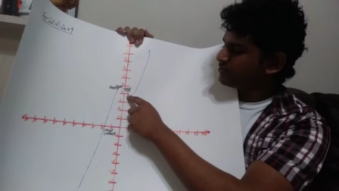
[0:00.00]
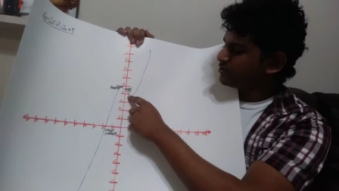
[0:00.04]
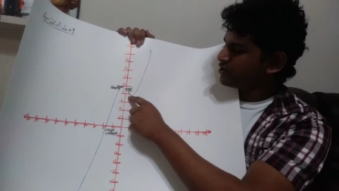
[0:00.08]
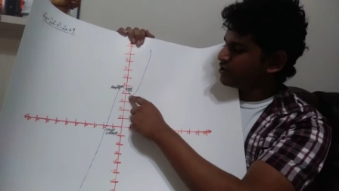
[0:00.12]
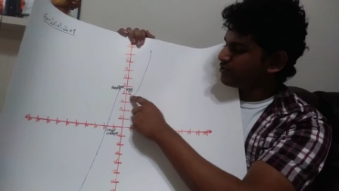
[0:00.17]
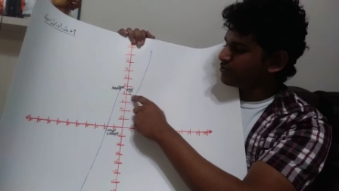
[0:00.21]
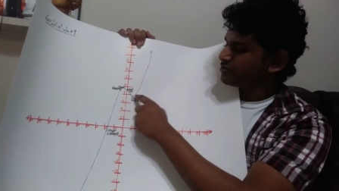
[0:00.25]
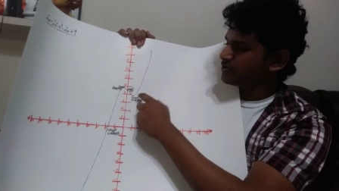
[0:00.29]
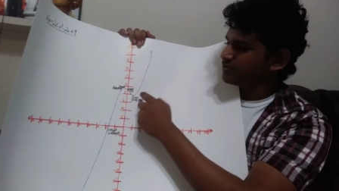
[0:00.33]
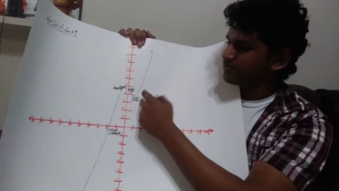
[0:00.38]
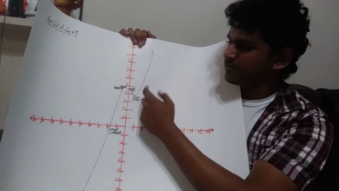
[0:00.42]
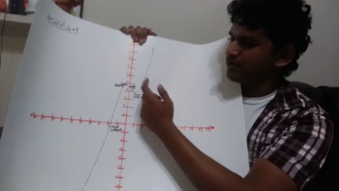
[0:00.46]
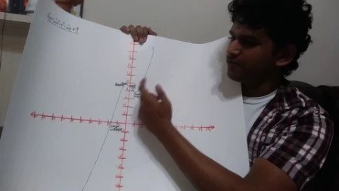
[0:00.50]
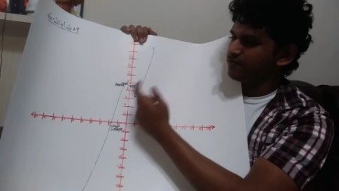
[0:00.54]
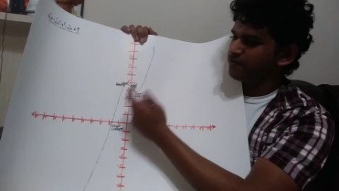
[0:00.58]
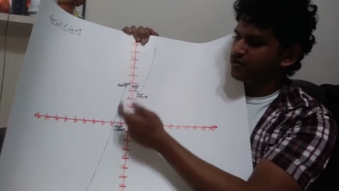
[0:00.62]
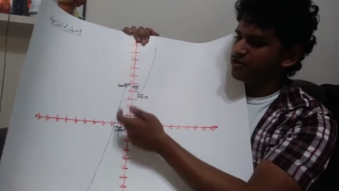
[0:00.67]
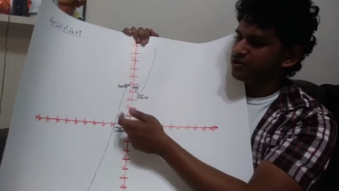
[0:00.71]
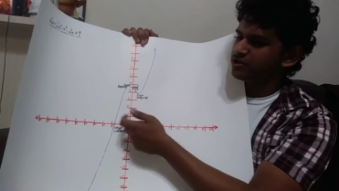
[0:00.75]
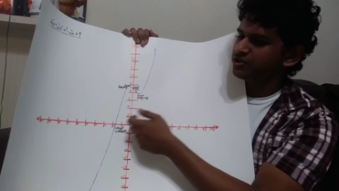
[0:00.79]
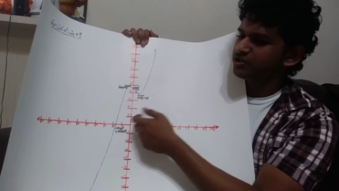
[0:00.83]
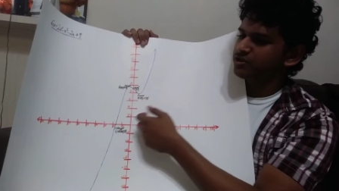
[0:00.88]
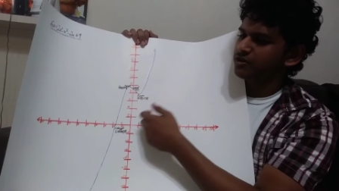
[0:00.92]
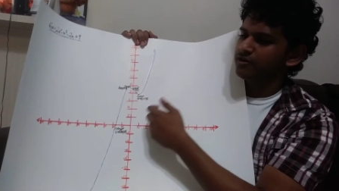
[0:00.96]
started missing my
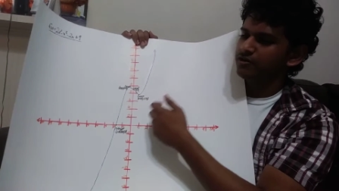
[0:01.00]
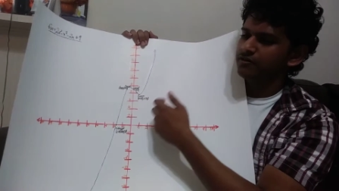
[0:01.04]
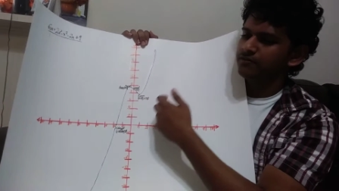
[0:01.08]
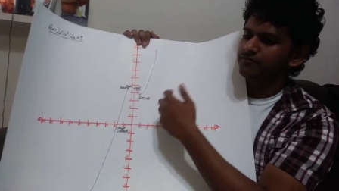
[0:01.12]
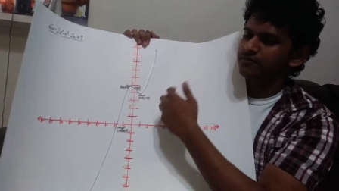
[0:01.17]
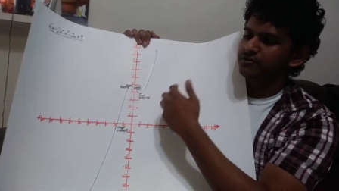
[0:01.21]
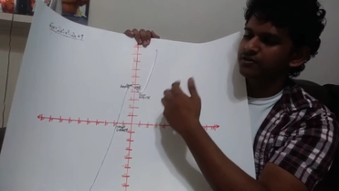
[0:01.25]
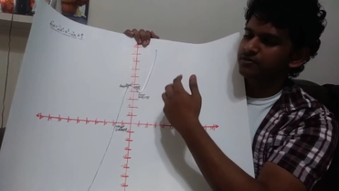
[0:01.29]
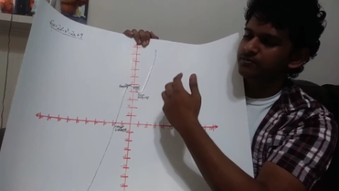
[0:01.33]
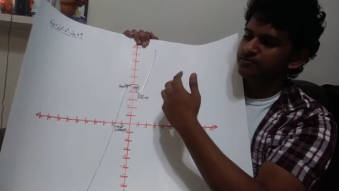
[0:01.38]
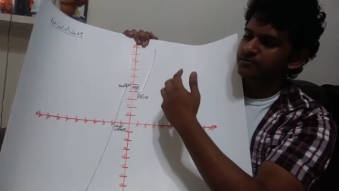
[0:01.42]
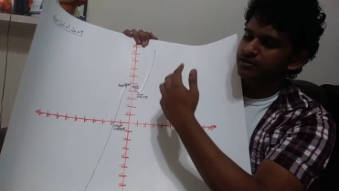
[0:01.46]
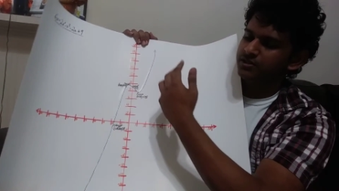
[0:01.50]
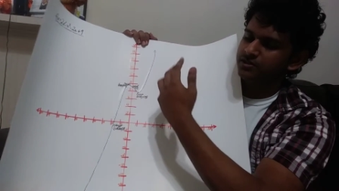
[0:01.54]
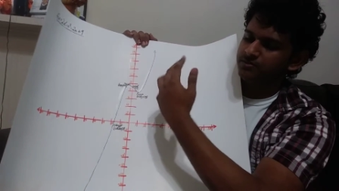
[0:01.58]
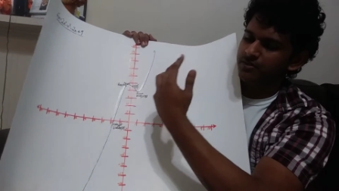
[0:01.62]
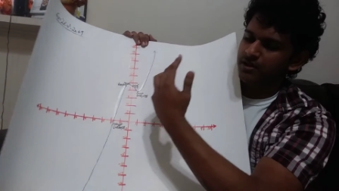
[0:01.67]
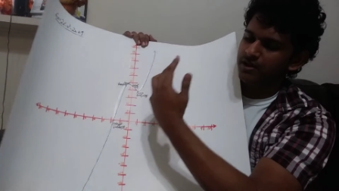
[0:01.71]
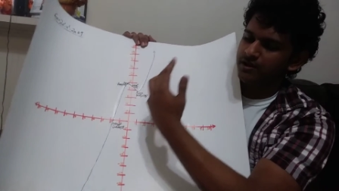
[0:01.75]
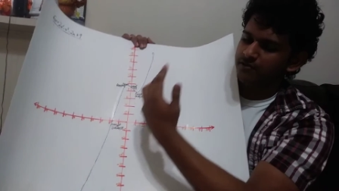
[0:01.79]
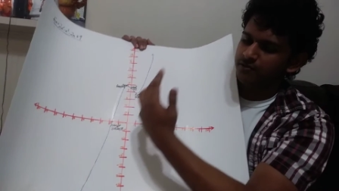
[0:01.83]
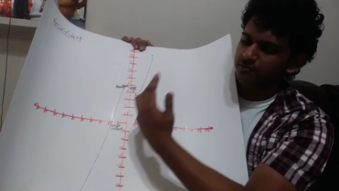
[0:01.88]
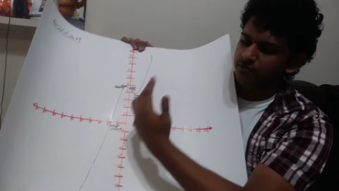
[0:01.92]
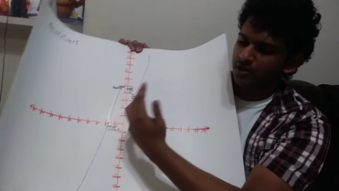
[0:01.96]
friends, started missing
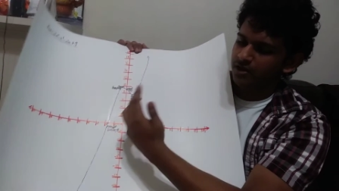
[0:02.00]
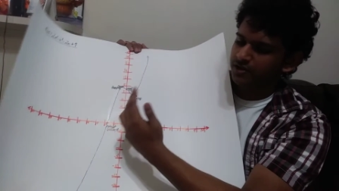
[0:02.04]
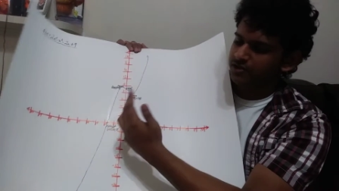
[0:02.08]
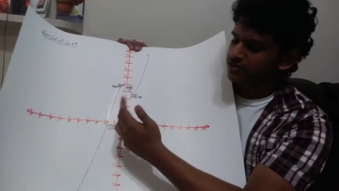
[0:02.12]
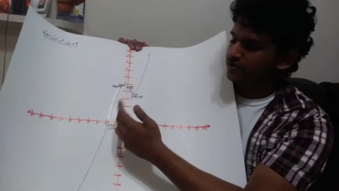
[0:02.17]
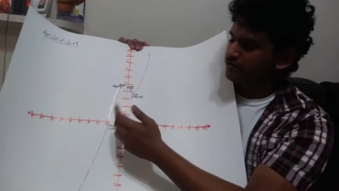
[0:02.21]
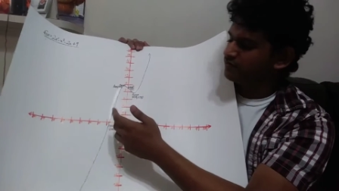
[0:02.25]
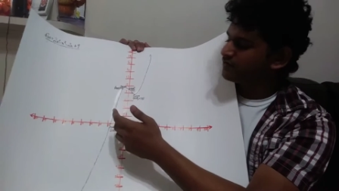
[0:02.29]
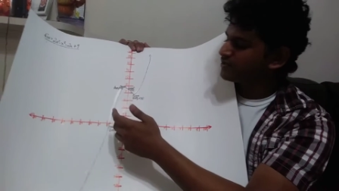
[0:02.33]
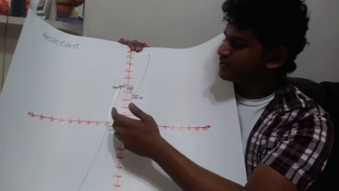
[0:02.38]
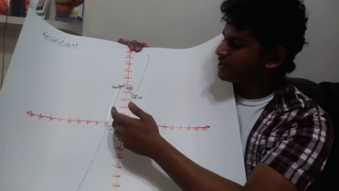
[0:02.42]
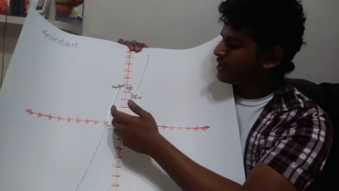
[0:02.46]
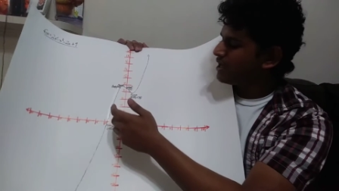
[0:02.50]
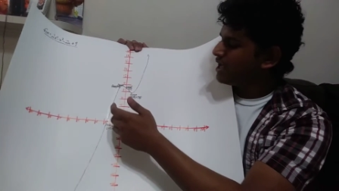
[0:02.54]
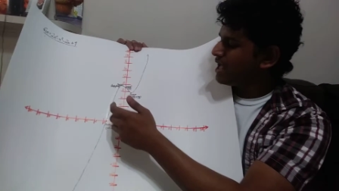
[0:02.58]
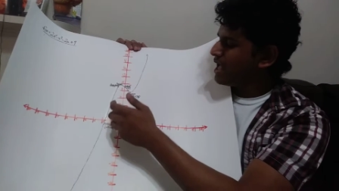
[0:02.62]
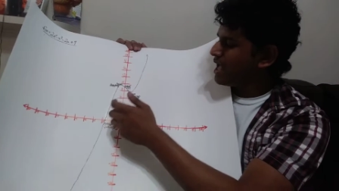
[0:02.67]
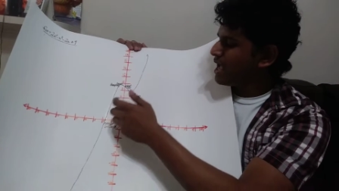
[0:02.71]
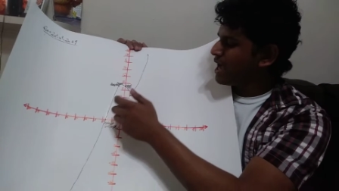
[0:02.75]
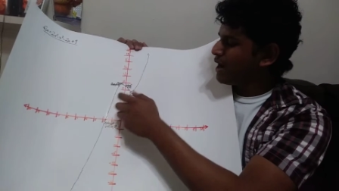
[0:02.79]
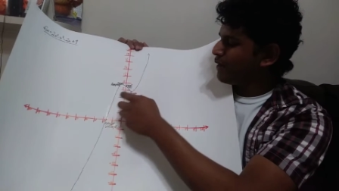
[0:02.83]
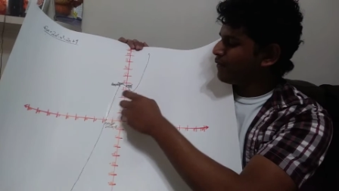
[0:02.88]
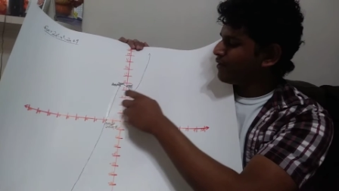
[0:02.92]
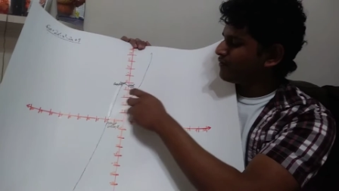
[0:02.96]
my relatives.
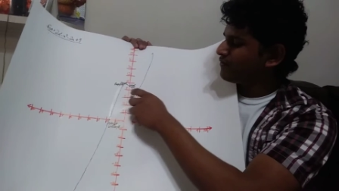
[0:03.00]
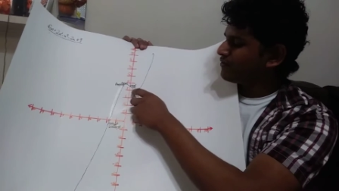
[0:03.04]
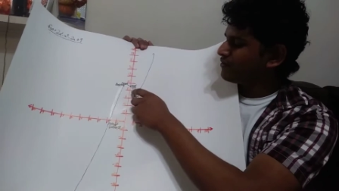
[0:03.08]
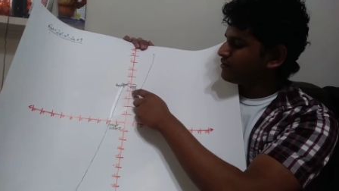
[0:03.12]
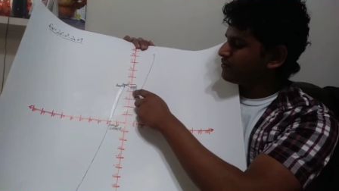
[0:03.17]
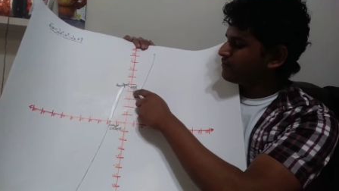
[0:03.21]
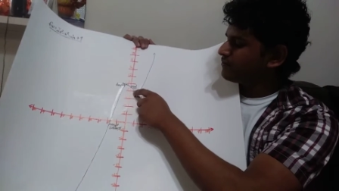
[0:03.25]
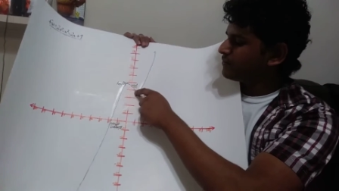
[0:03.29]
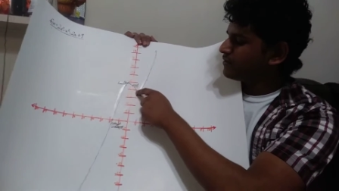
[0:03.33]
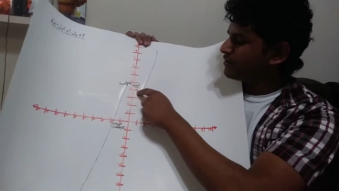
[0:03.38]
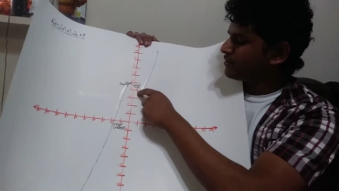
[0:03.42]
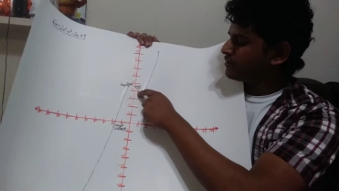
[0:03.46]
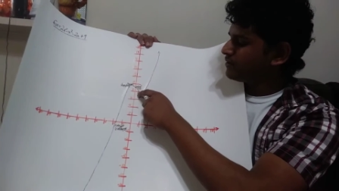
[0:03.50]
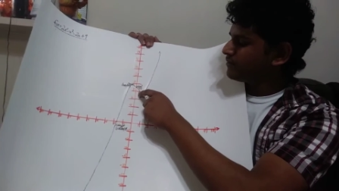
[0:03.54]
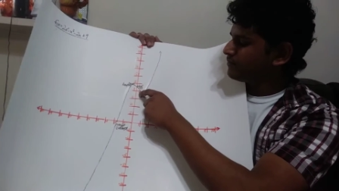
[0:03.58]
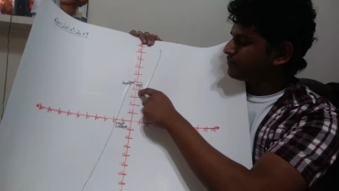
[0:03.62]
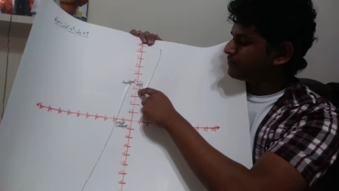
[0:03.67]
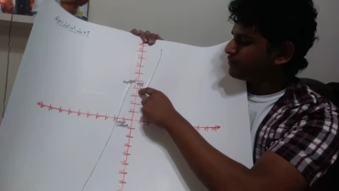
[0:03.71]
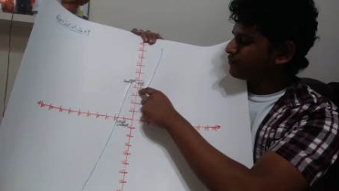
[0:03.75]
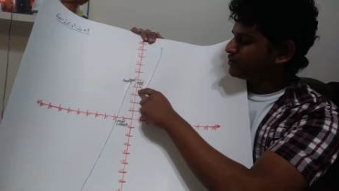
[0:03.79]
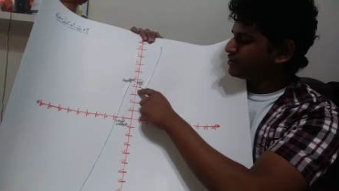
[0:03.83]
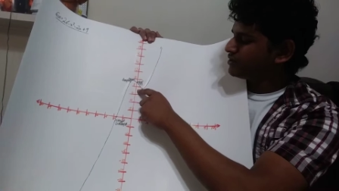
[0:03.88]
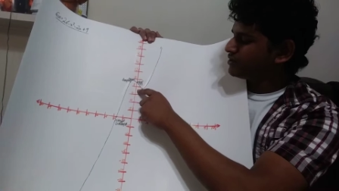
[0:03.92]
However, which